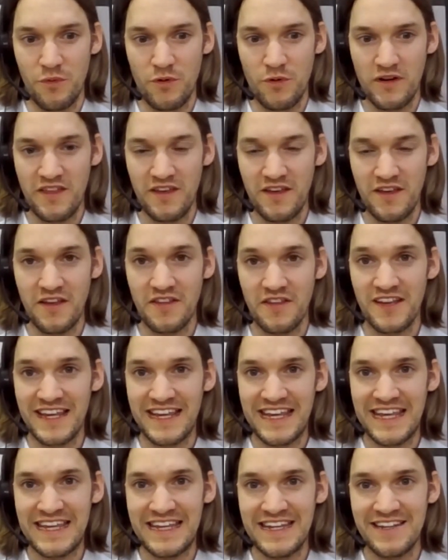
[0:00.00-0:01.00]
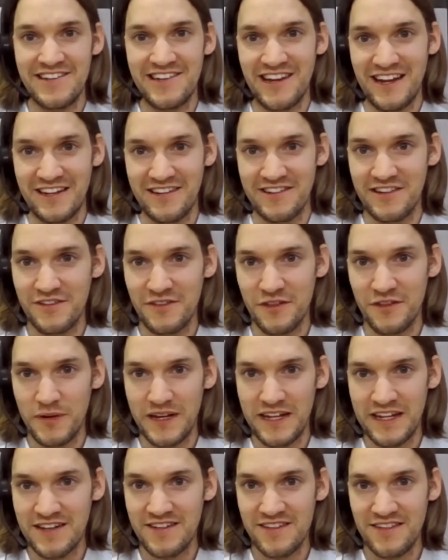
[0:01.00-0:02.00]
what are the other key changes that we
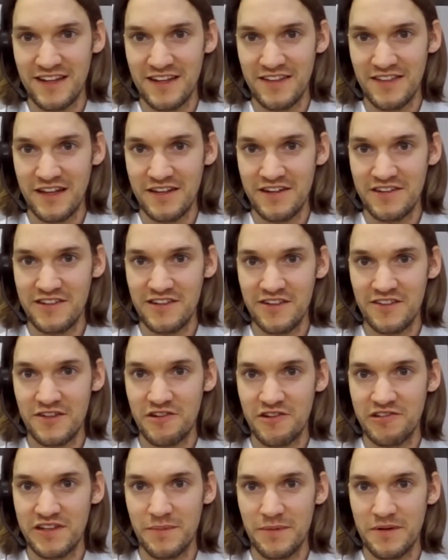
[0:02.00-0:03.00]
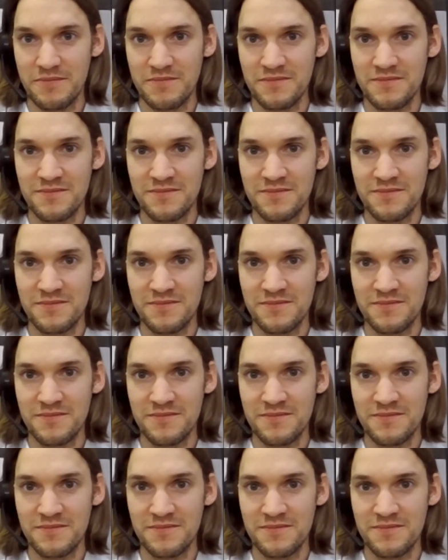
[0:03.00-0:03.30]
need to see in the energy security bill?